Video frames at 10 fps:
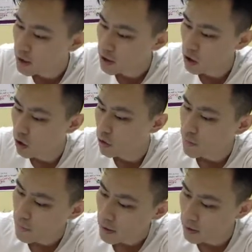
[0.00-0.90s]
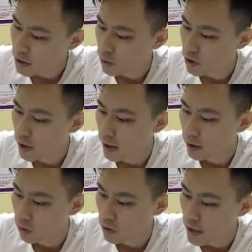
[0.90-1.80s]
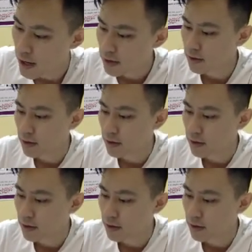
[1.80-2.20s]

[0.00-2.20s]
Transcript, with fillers: So this one you can ignore that.